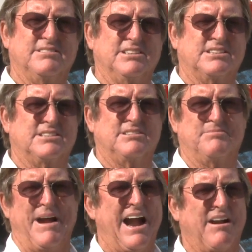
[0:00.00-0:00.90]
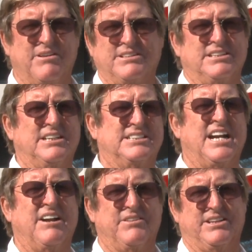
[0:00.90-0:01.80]
just batteries, it does
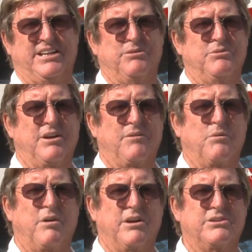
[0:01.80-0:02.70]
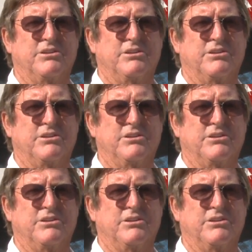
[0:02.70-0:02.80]
everything you would ever want it